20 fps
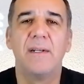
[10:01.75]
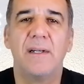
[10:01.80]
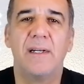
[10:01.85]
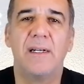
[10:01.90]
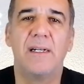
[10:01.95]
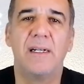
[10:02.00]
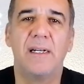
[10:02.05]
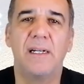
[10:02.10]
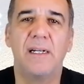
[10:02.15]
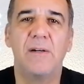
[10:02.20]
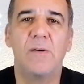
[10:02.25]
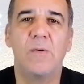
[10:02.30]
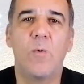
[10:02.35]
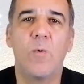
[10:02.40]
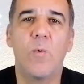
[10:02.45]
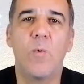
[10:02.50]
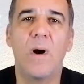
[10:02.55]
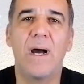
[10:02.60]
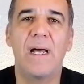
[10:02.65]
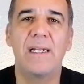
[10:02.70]

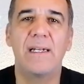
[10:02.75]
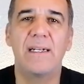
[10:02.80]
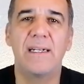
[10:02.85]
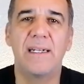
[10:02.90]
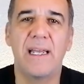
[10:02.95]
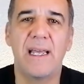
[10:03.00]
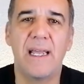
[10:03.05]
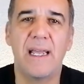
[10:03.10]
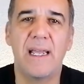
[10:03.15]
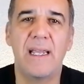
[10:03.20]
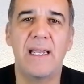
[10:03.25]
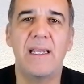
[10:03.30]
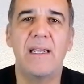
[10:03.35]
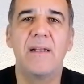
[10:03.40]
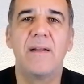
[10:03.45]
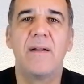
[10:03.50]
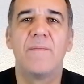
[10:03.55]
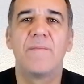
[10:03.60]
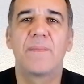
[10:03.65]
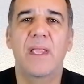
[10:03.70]
1
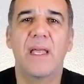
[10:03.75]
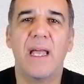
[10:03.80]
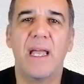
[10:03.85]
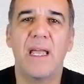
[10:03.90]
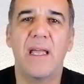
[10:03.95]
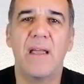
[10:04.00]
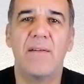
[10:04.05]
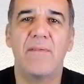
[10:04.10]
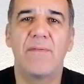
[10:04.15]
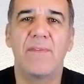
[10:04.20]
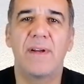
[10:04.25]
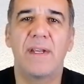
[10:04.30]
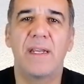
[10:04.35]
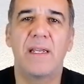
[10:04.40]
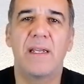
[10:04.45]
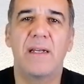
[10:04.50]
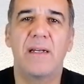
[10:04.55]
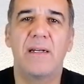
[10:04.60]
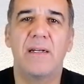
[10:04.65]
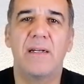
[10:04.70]
day
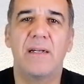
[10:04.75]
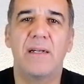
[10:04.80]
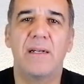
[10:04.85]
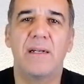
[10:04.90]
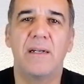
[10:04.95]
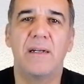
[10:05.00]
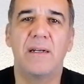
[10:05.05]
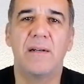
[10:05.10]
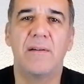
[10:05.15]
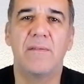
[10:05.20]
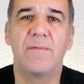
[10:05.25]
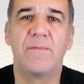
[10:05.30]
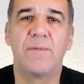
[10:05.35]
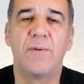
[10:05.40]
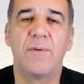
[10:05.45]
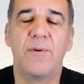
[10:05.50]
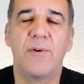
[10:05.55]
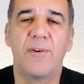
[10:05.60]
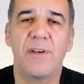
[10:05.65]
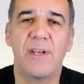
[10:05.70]
every
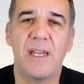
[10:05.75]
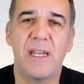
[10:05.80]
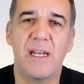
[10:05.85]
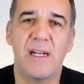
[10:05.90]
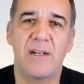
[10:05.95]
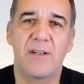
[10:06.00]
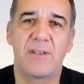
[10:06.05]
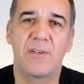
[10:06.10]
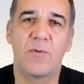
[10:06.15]
4 years.